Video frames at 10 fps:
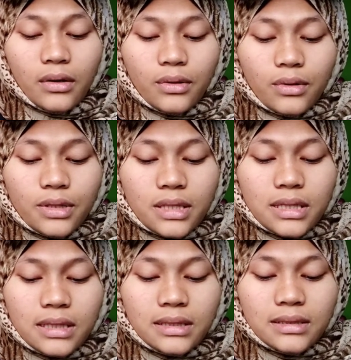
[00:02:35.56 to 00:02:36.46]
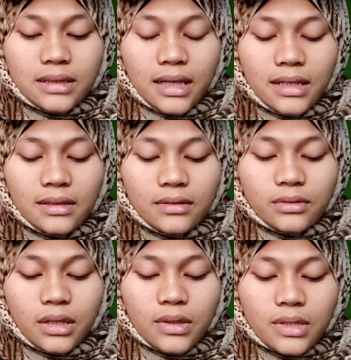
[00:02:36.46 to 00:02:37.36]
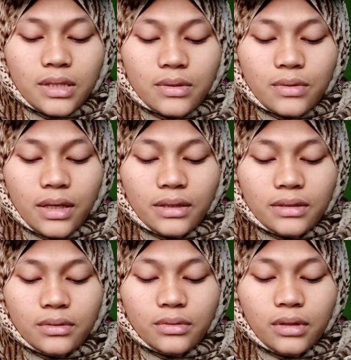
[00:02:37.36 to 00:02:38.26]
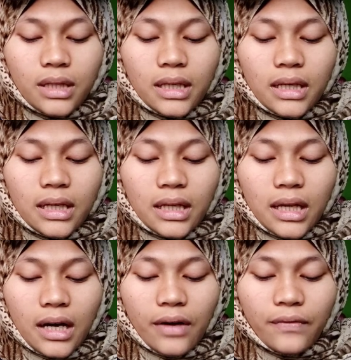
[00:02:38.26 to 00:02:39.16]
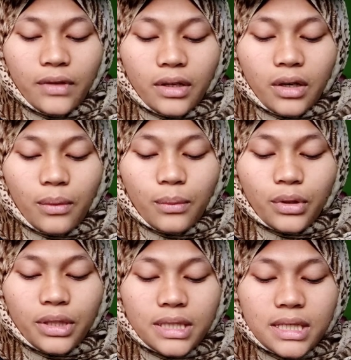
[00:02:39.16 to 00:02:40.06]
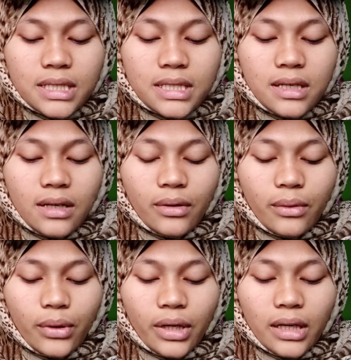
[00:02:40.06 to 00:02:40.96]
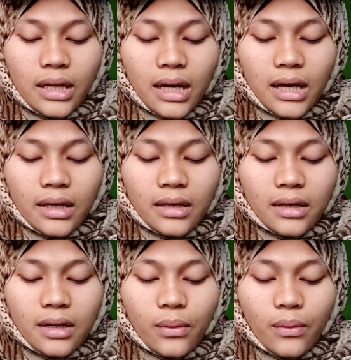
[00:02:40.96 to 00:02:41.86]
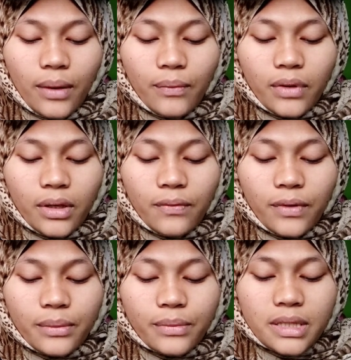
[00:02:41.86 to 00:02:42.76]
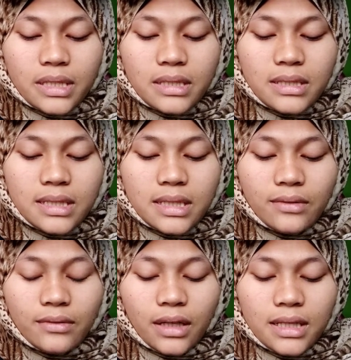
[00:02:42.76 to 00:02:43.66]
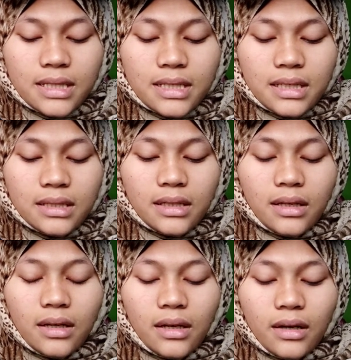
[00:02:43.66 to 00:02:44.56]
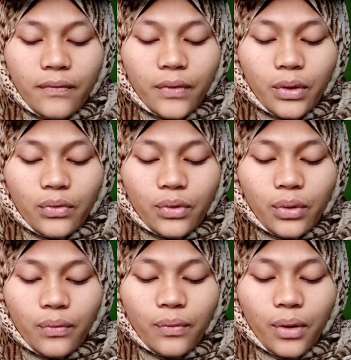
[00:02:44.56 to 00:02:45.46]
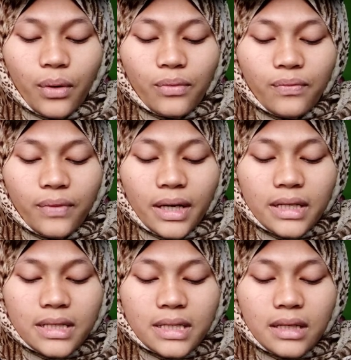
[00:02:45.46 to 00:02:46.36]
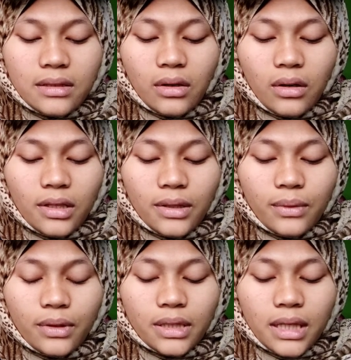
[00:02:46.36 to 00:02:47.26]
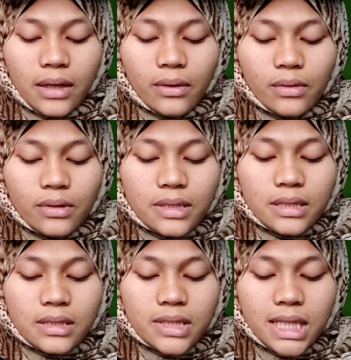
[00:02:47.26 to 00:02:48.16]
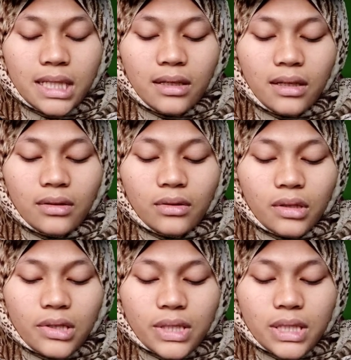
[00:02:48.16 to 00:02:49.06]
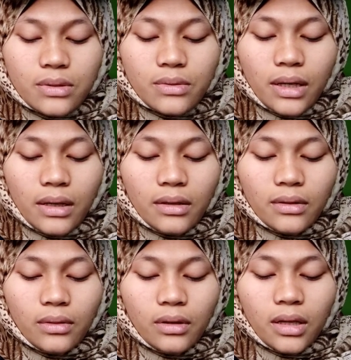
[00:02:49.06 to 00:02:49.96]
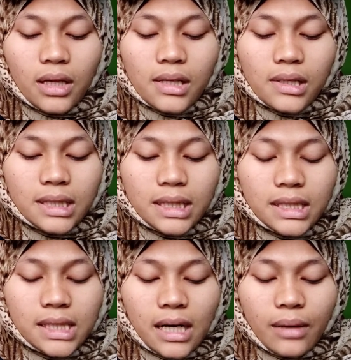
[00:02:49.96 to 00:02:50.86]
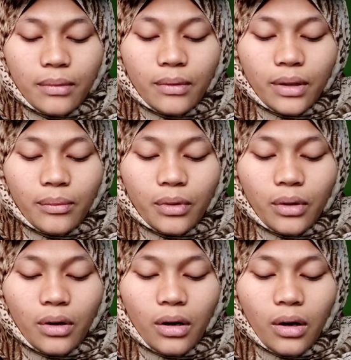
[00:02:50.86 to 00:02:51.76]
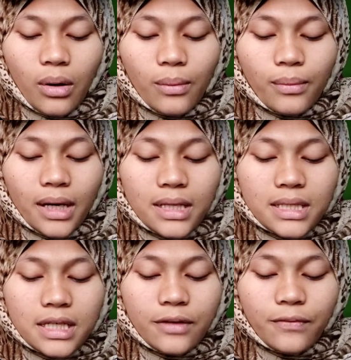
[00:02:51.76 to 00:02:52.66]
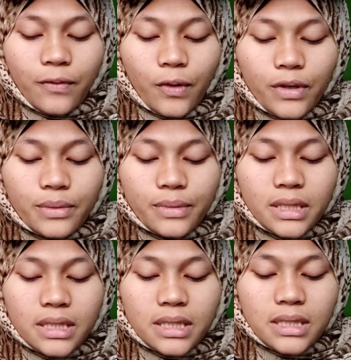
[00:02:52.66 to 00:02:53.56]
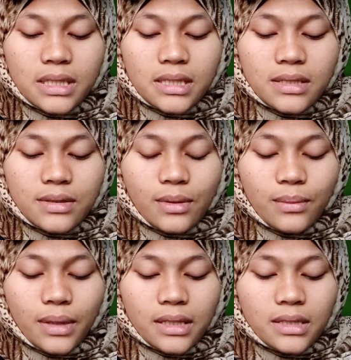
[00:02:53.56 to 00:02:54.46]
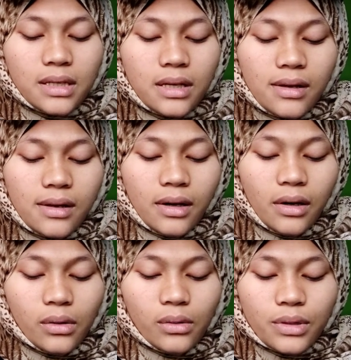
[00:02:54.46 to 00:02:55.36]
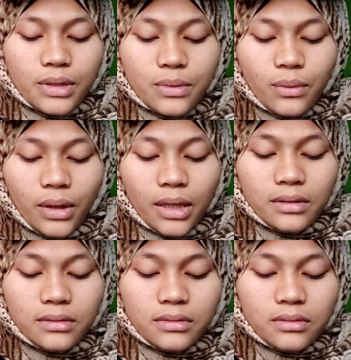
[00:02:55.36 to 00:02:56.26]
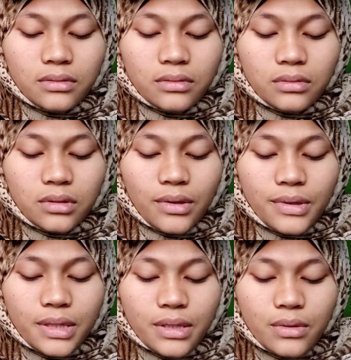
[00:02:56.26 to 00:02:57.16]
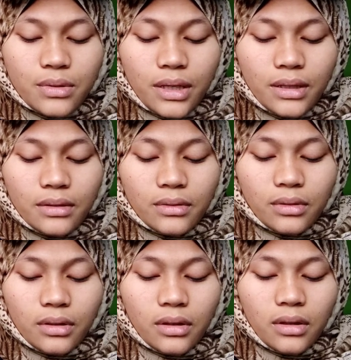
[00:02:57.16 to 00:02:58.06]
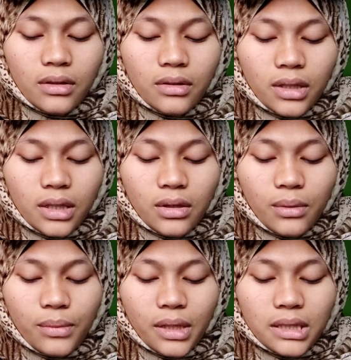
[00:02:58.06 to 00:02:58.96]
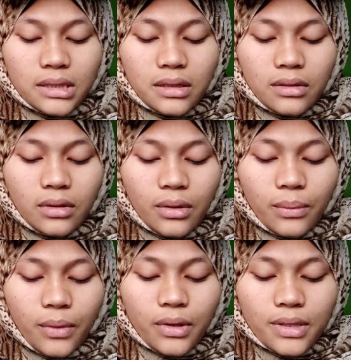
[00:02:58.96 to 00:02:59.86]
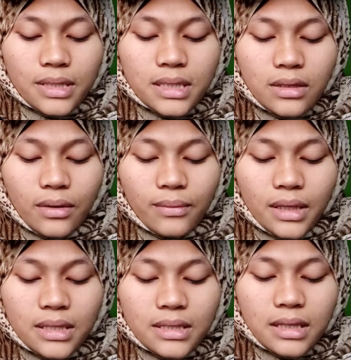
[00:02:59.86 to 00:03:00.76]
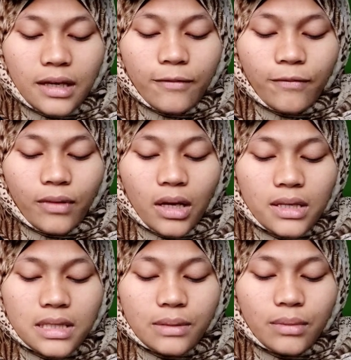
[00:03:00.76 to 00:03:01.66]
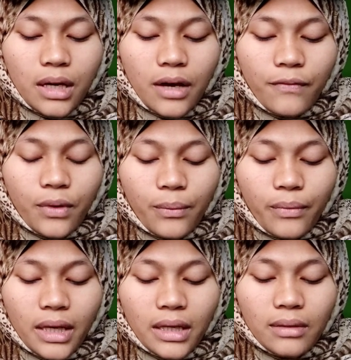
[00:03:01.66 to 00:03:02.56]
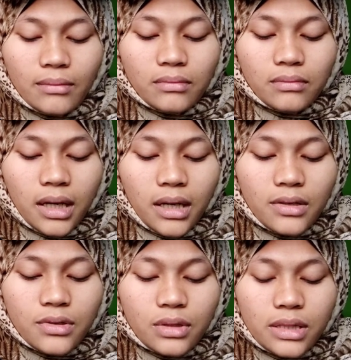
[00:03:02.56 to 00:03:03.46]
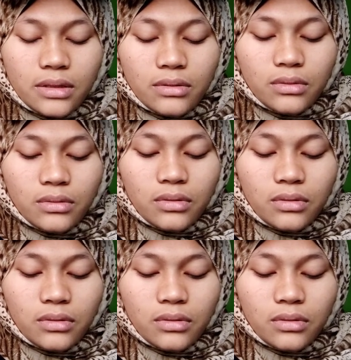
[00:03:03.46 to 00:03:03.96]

August ninth, two thousand twenty-two, N F T communities green light Web three films, a decentralized a future for fans and Hollywood. August third, two thousand twenty-two, cleaning up crypto, how much enforcement is too much. August first, two thousand twenty-two, tokenomics and Ponzinomics, influencing behavior for making money. July